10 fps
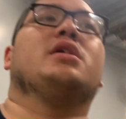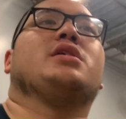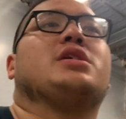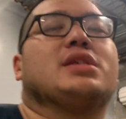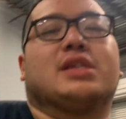
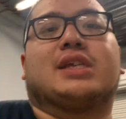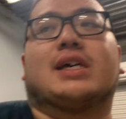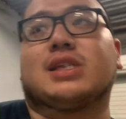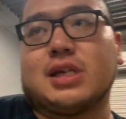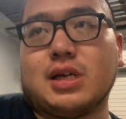just to
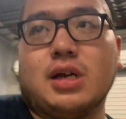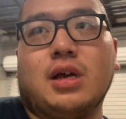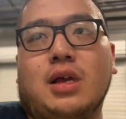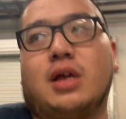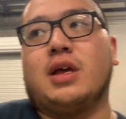test it,
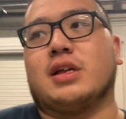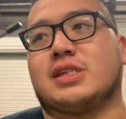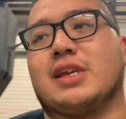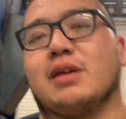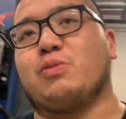
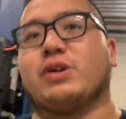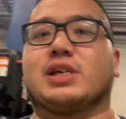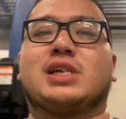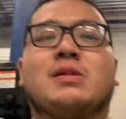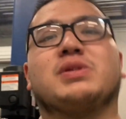see where the
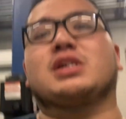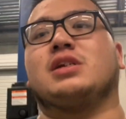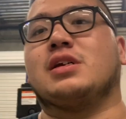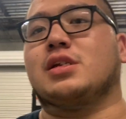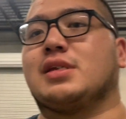seating position
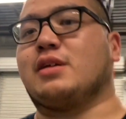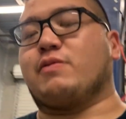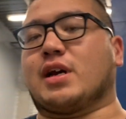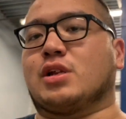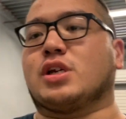is, see if we
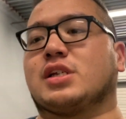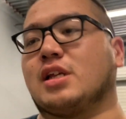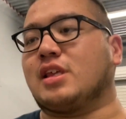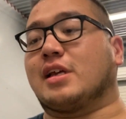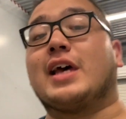gotta adjust
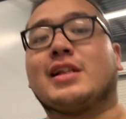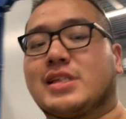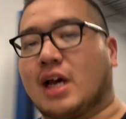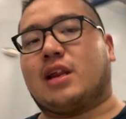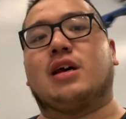anything, and then
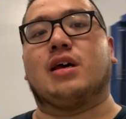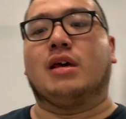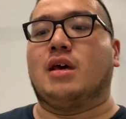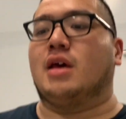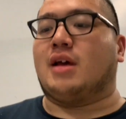tighten it,
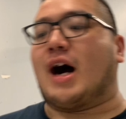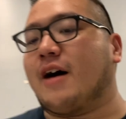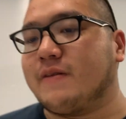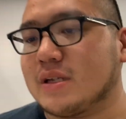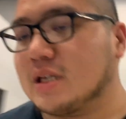
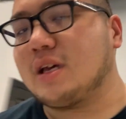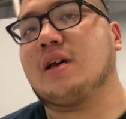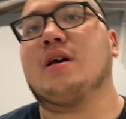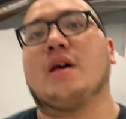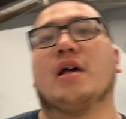obviously,
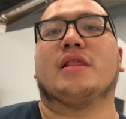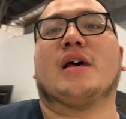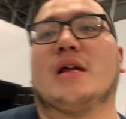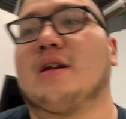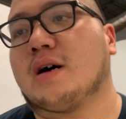and
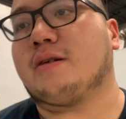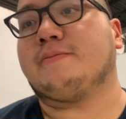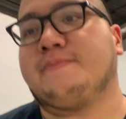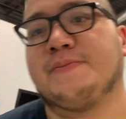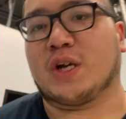then
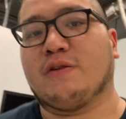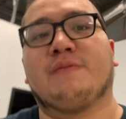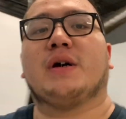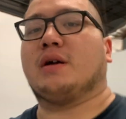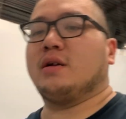go from
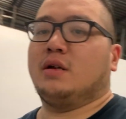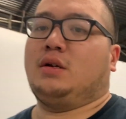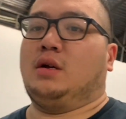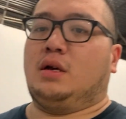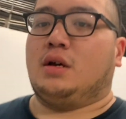there.
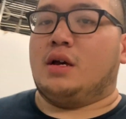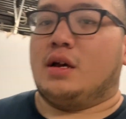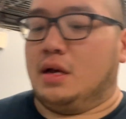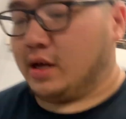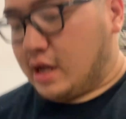
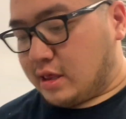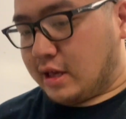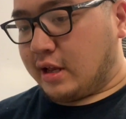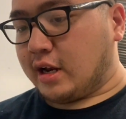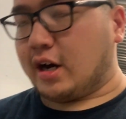And
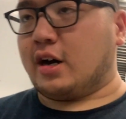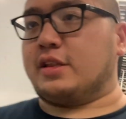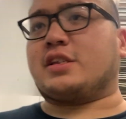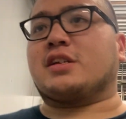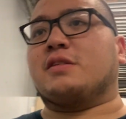then
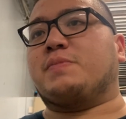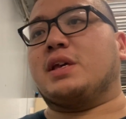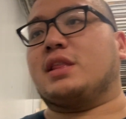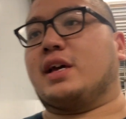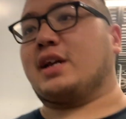this is gonna be
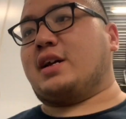like